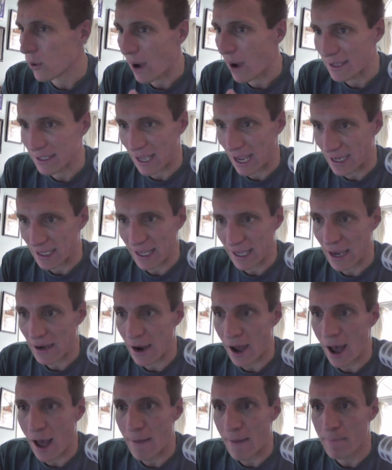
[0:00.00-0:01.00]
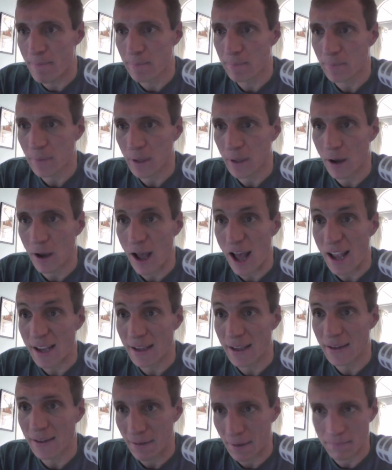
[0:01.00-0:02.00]
I cannot
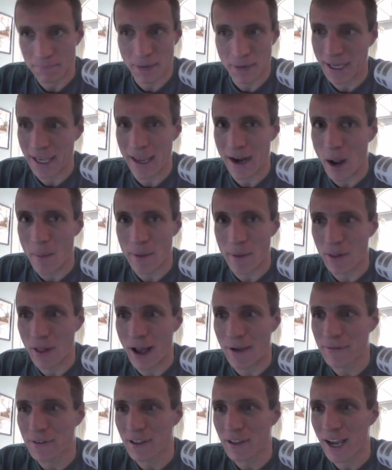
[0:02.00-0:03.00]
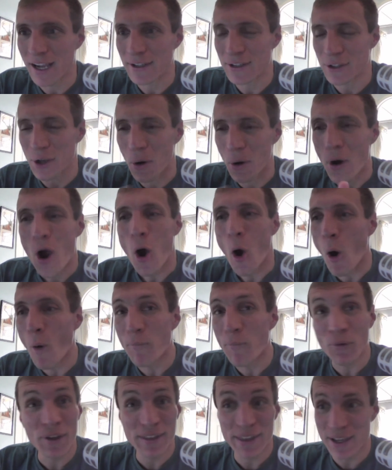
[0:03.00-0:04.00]
be live tonight. So
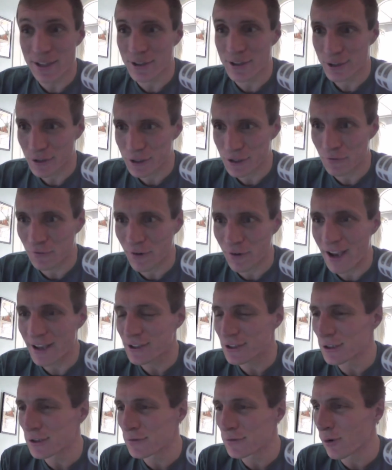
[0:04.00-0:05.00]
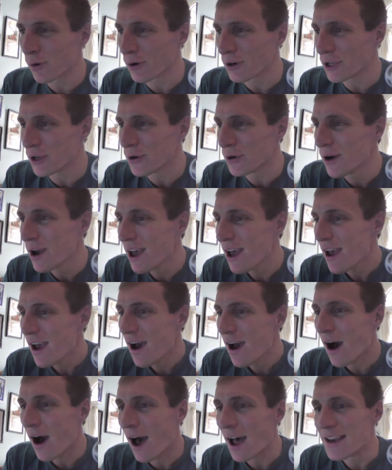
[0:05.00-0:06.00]
hopefully this suffices for you.
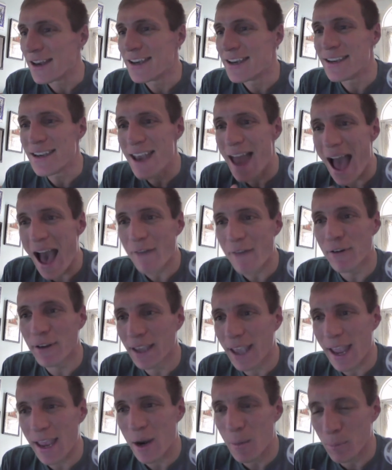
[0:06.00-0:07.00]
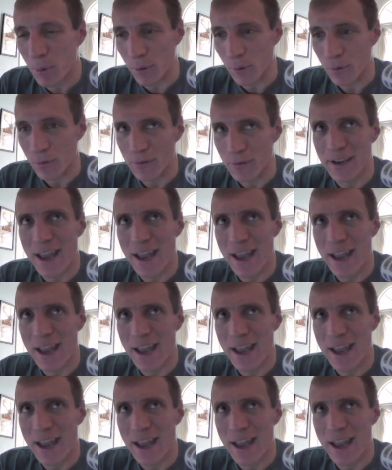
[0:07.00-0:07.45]
Navigable.